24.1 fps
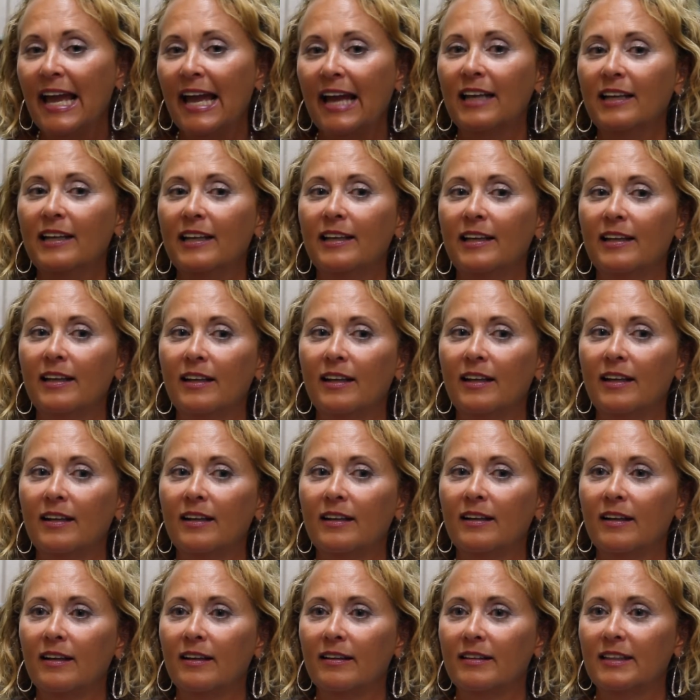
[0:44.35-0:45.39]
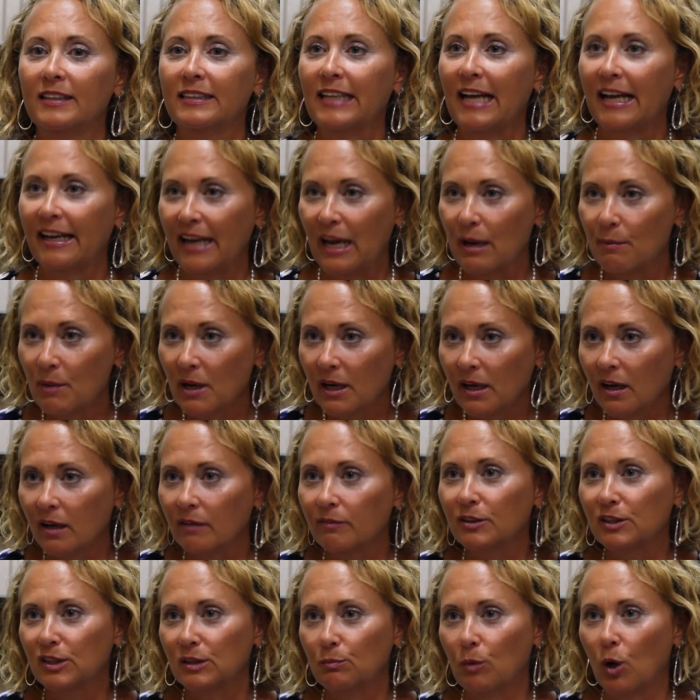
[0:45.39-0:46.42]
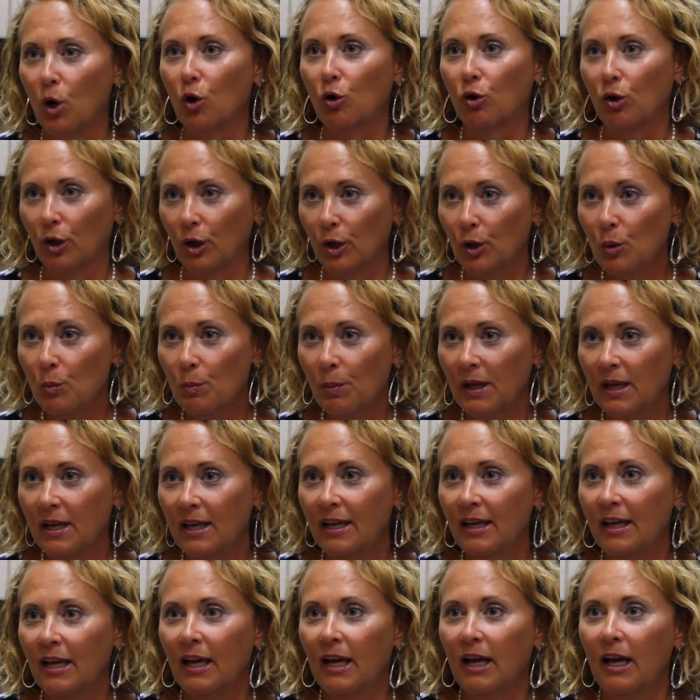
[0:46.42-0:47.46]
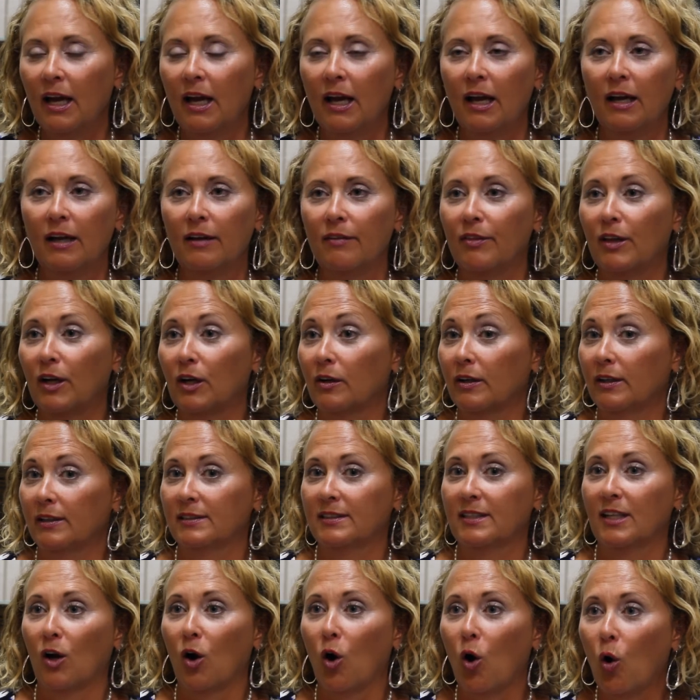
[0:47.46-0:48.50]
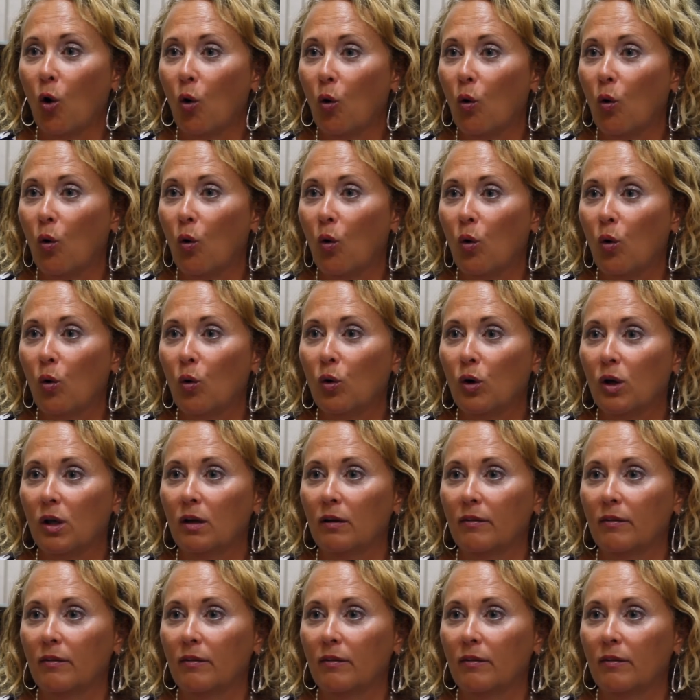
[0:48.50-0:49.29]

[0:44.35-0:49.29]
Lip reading: And in the dynamic of a small group, there is the whole